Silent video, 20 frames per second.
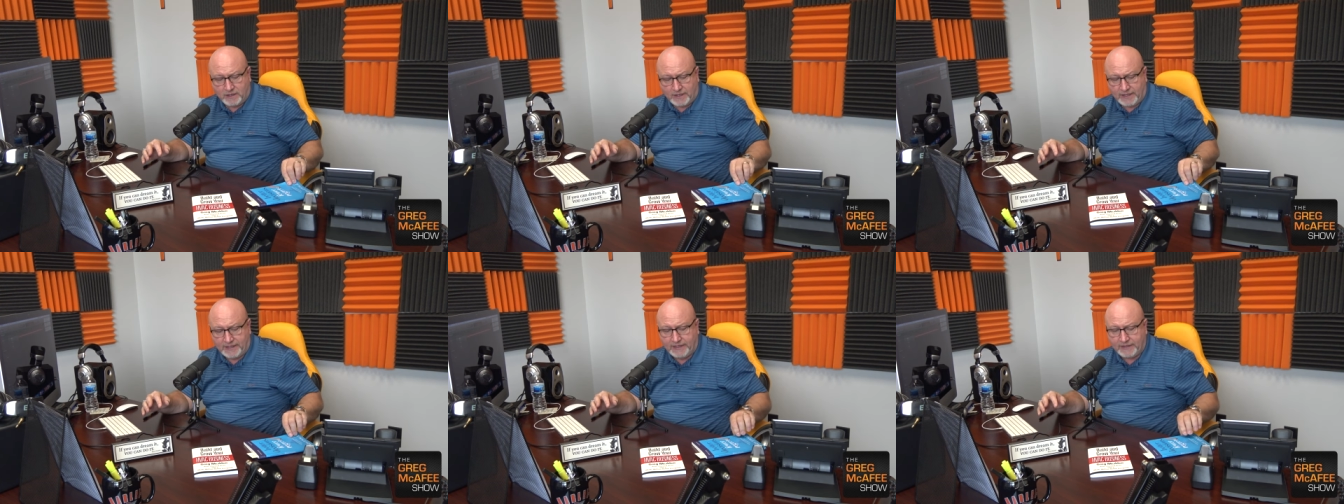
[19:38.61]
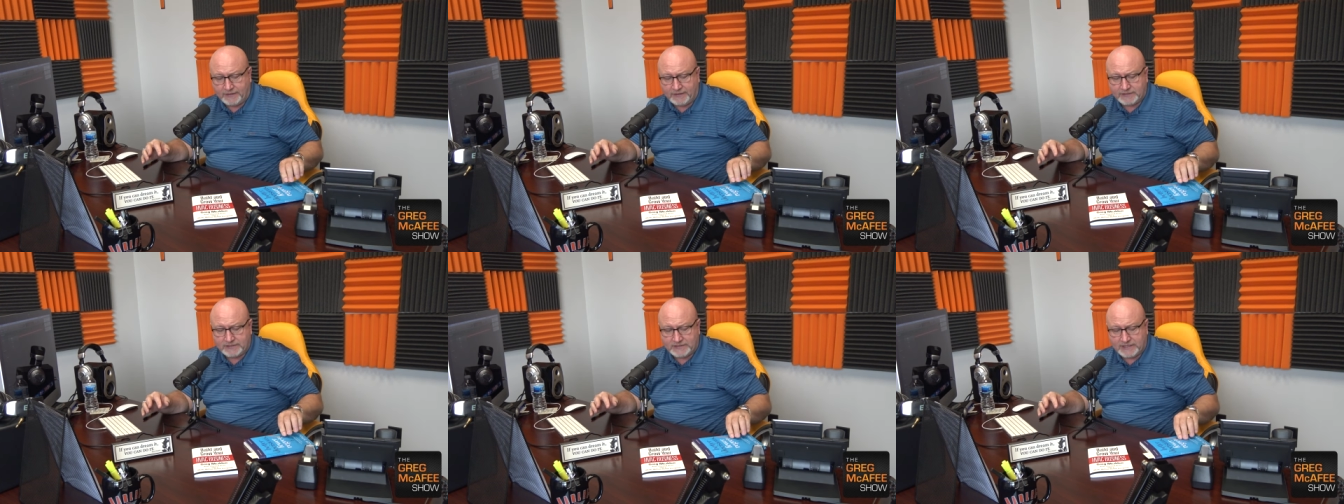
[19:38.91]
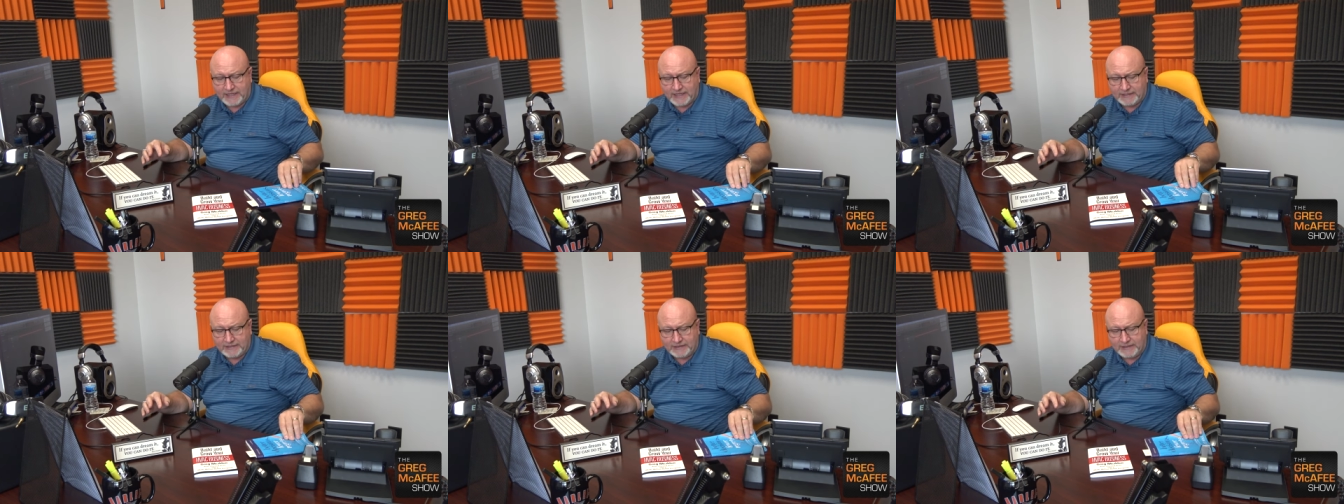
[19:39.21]
andy
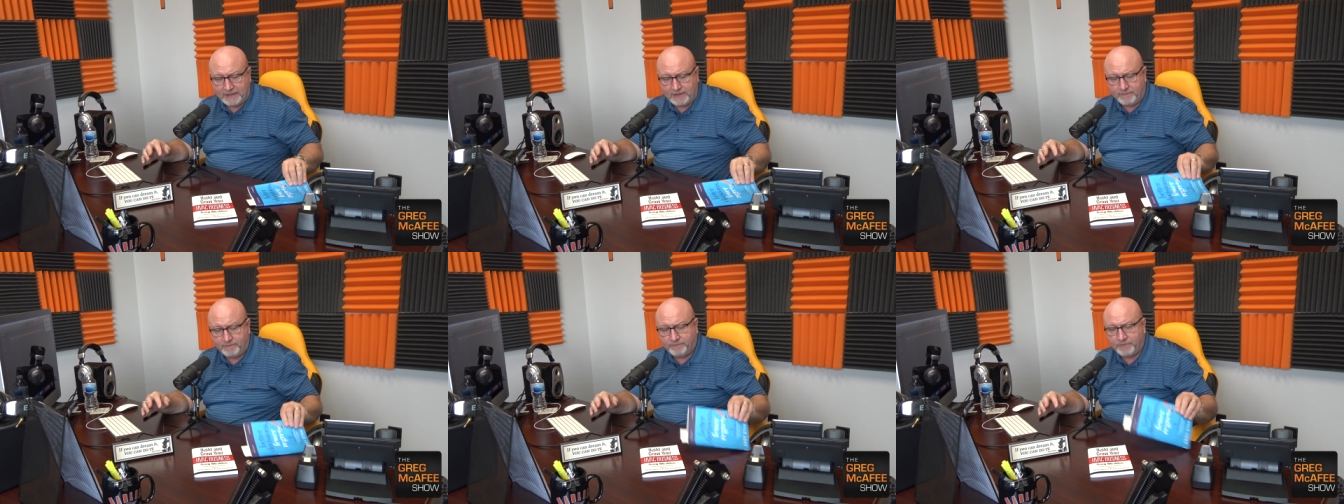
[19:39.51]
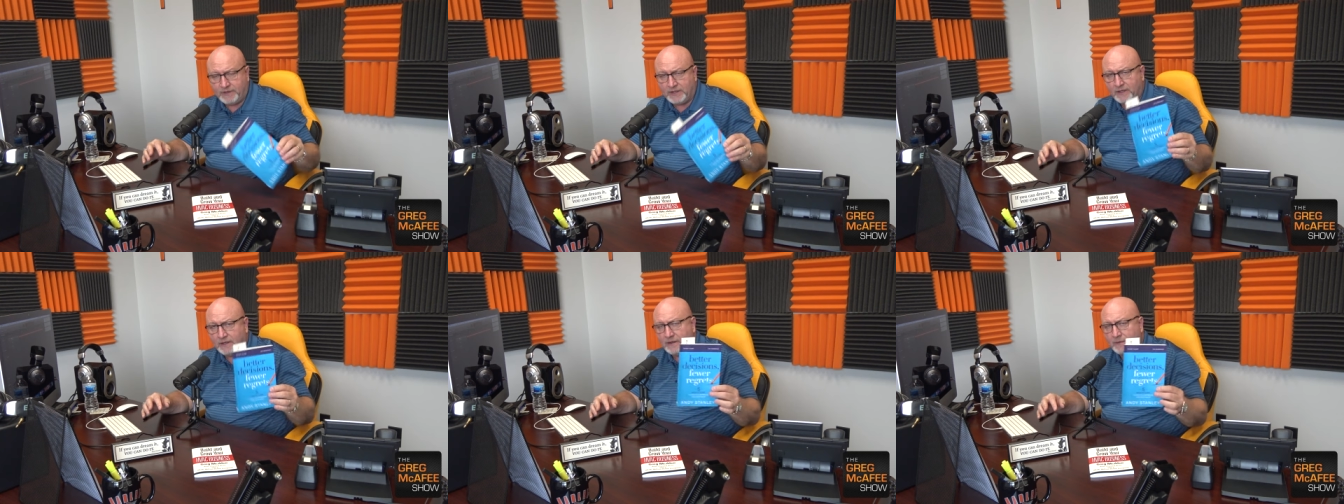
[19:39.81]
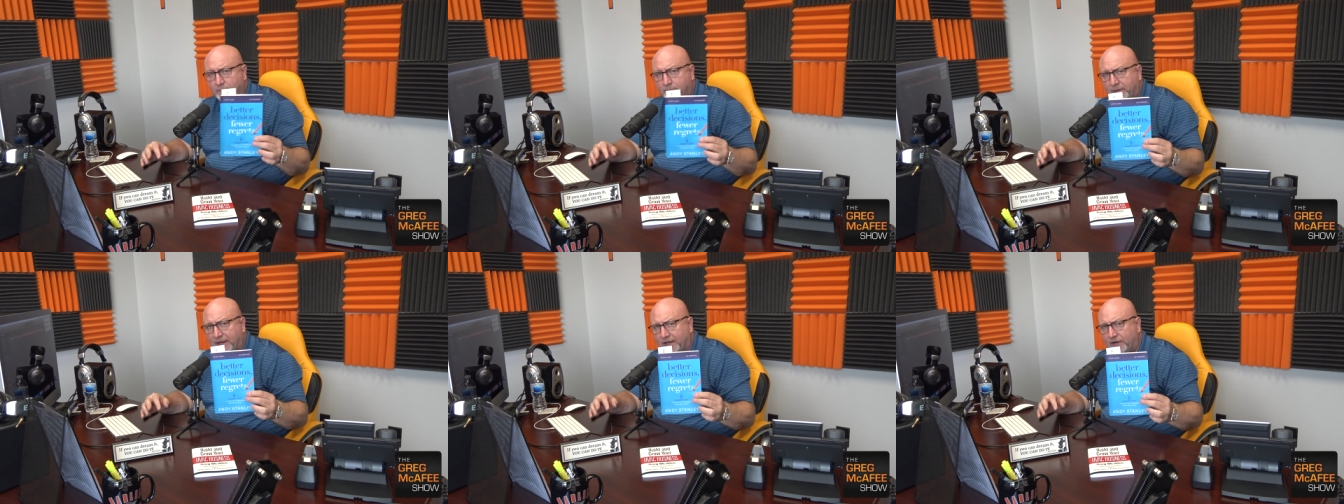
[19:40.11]
stanley
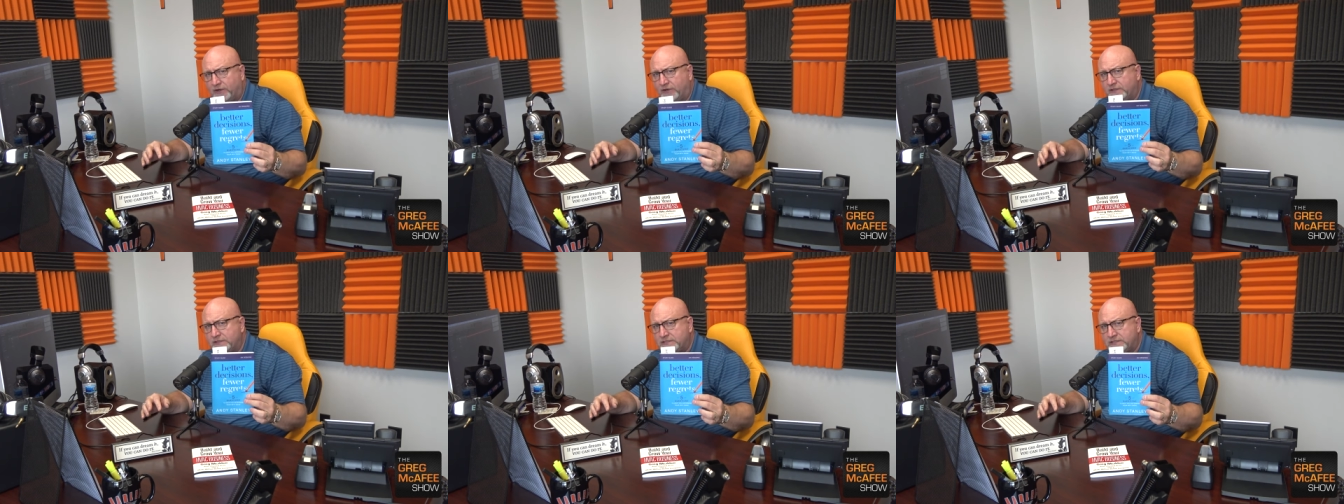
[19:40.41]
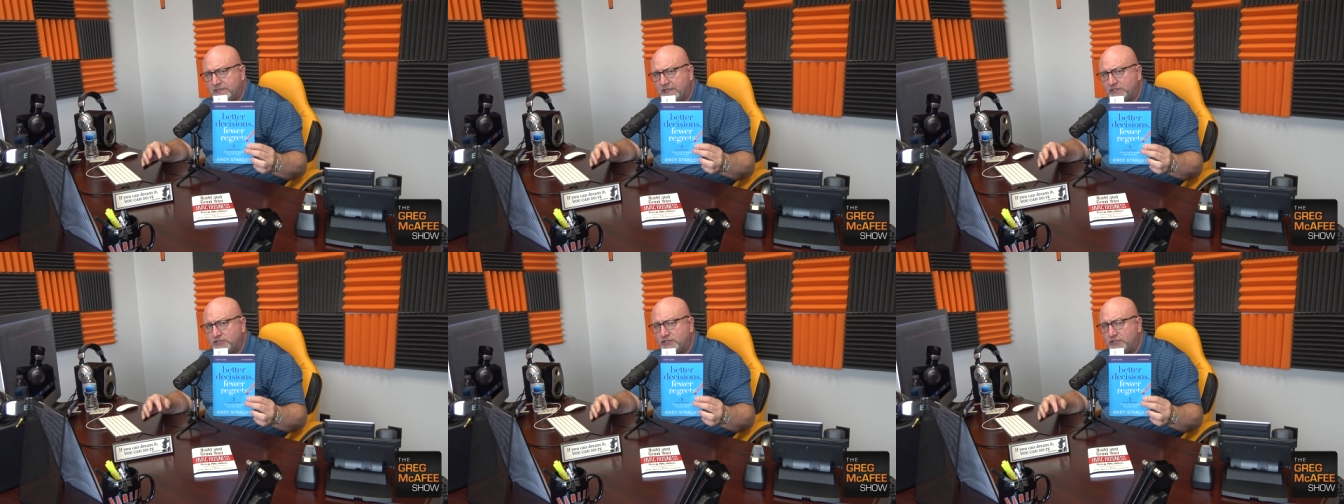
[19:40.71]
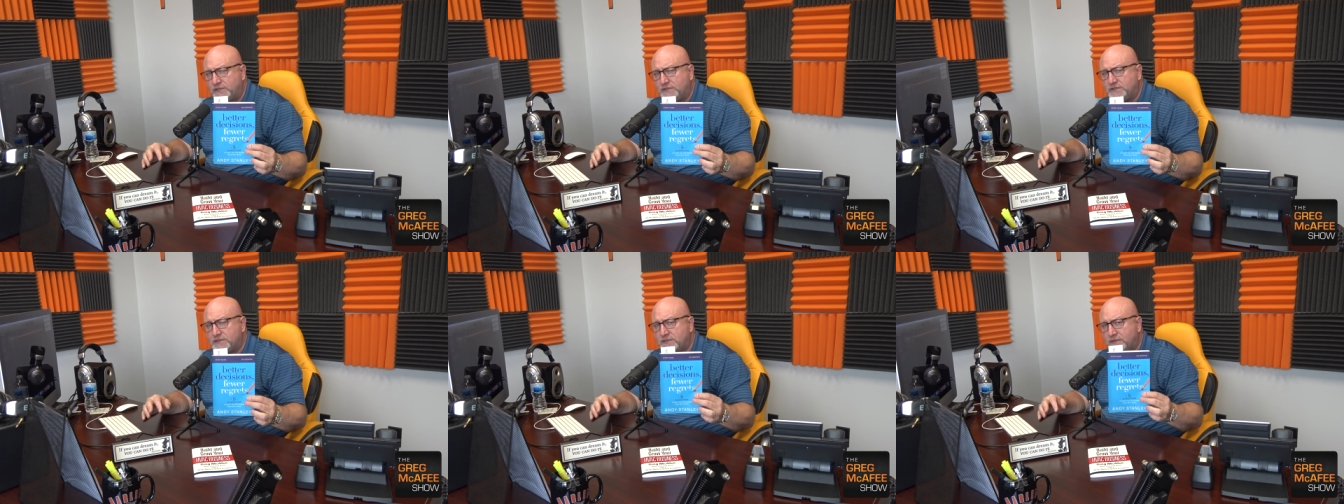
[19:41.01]
better
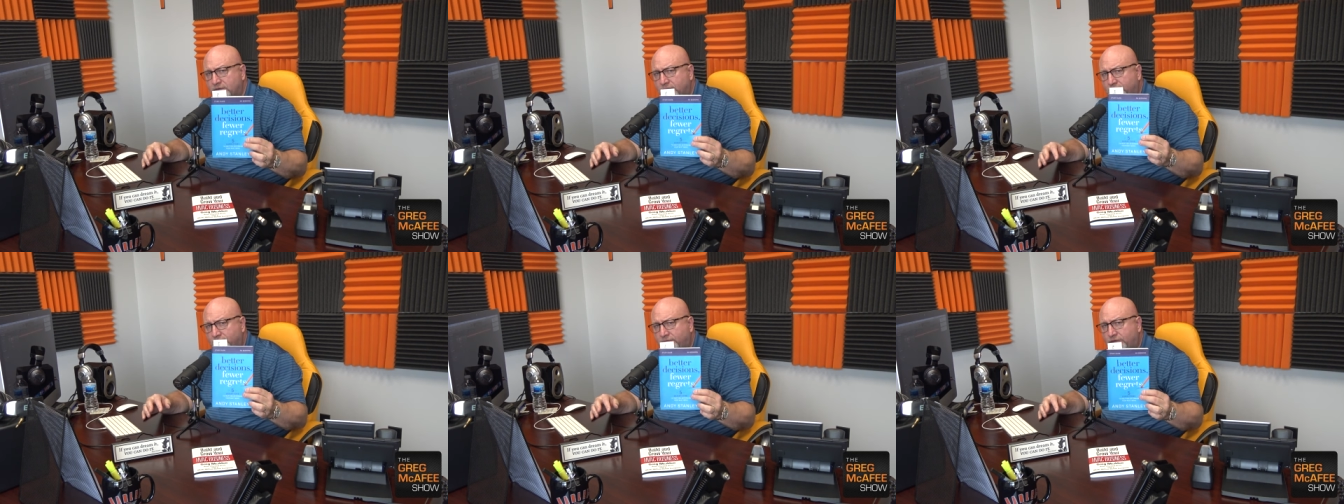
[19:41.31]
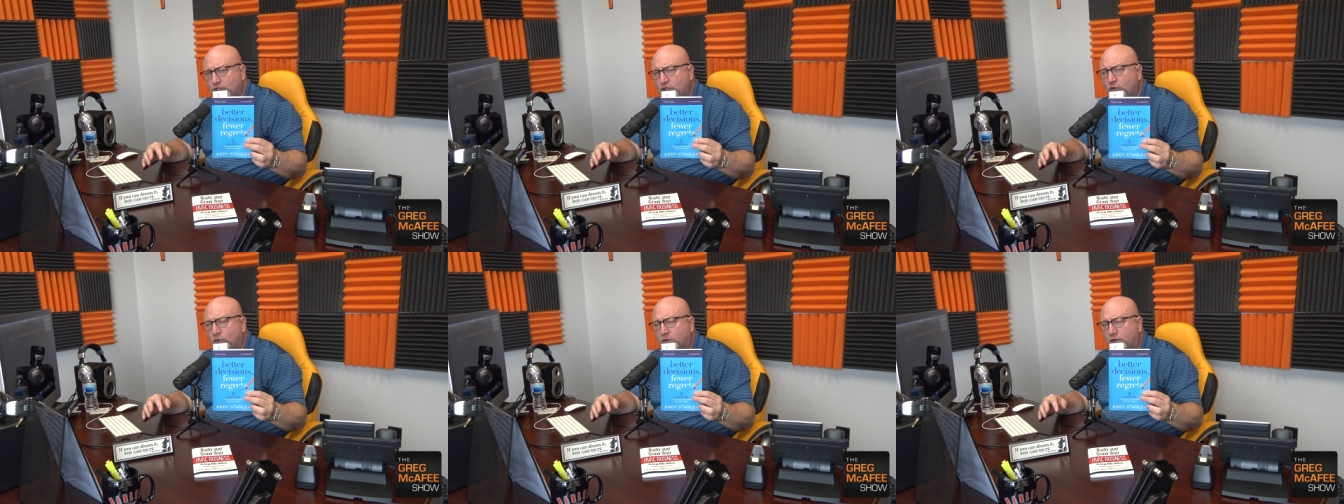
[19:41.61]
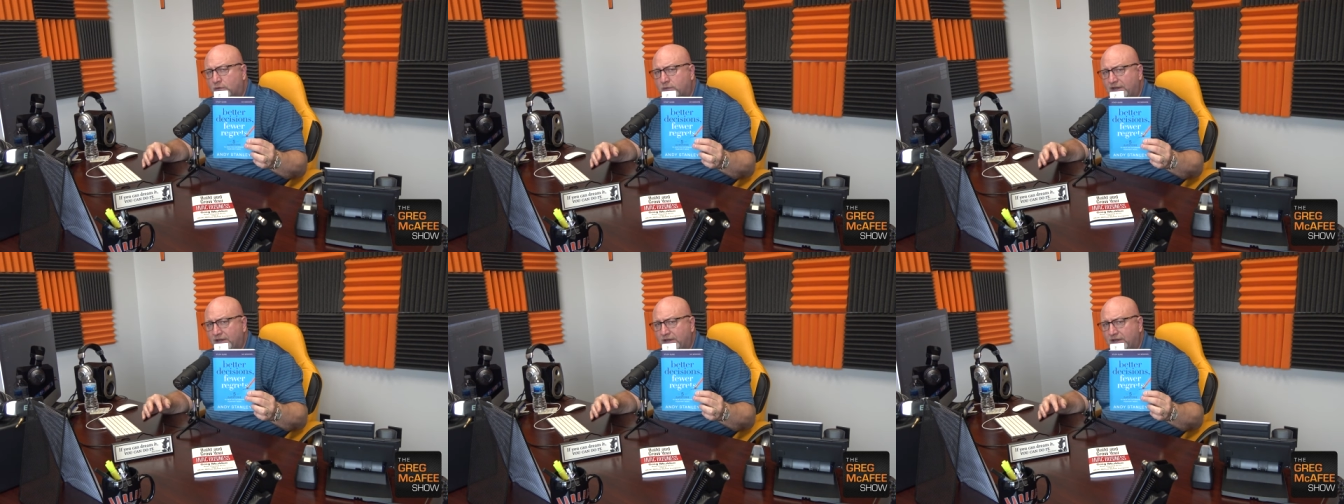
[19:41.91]
decisions fewer